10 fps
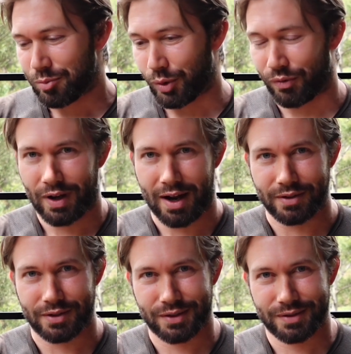
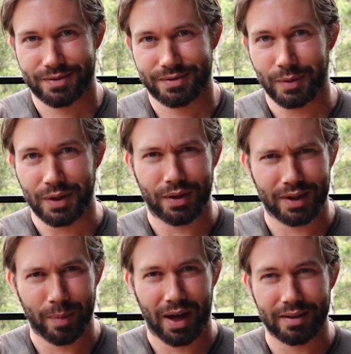Profound when you
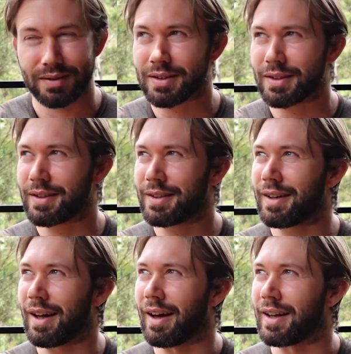think about it,
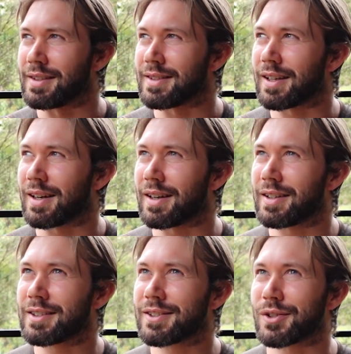and
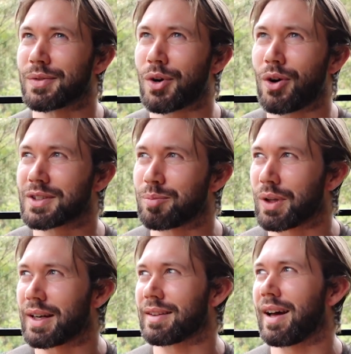sort of
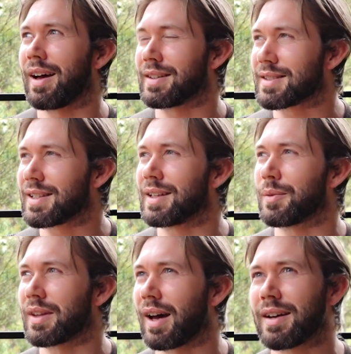contemplating that and sitting
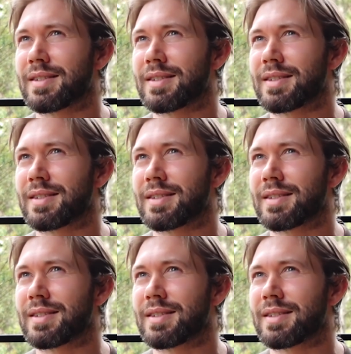with that.